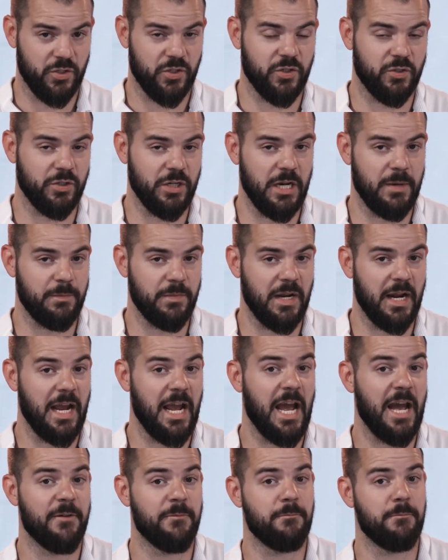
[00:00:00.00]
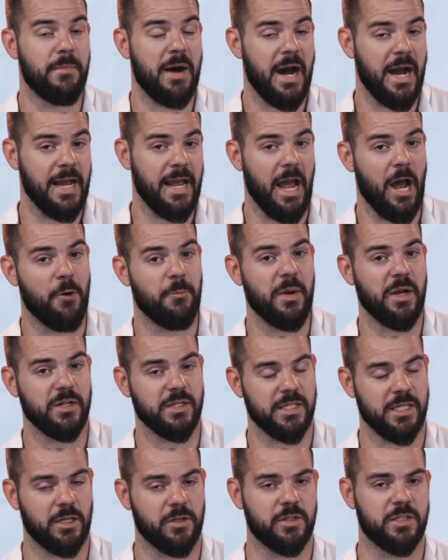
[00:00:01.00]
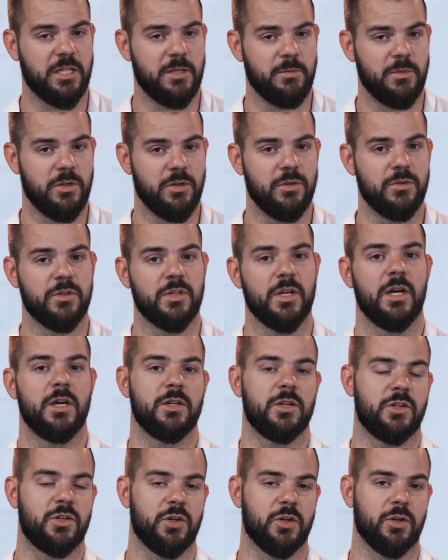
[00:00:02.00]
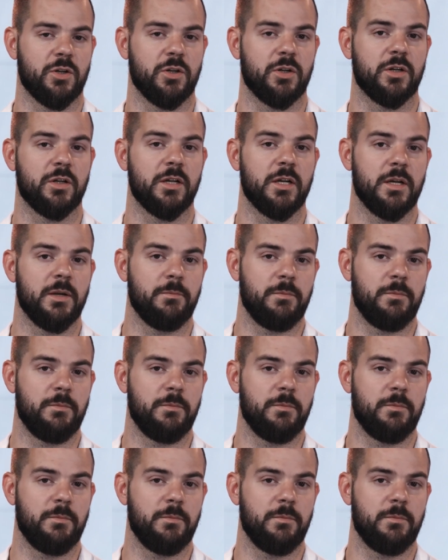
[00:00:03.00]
script that I have my outbound sales team use to turn